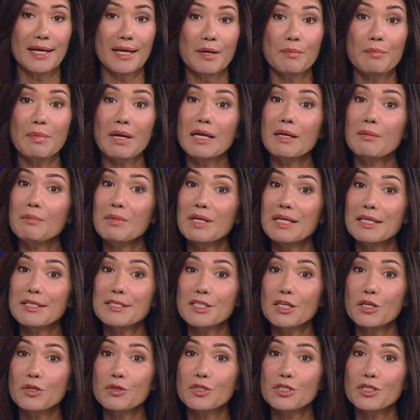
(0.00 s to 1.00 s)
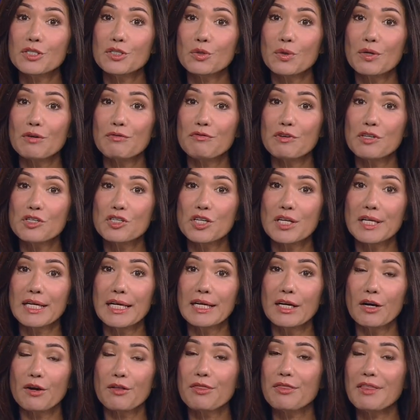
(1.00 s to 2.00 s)
Many Minnesotans enjoy
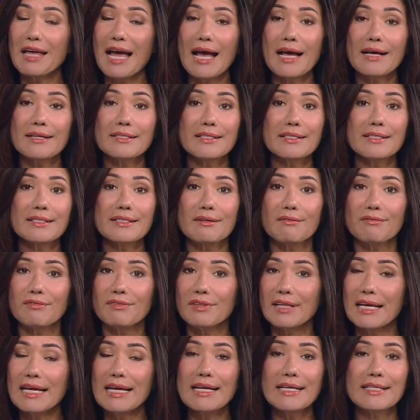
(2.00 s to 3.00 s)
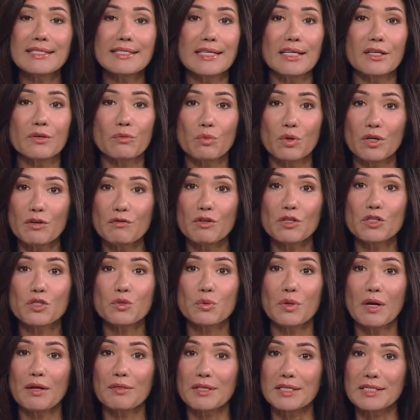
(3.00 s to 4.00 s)
fishing in our thousands of lakes and
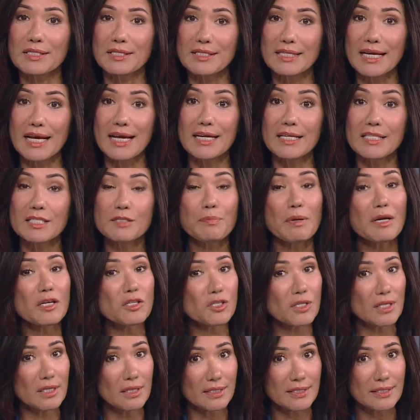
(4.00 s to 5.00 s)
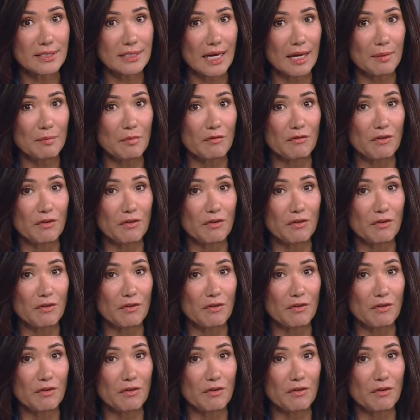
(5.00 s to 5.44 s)
rivers throughout the state, especially this time of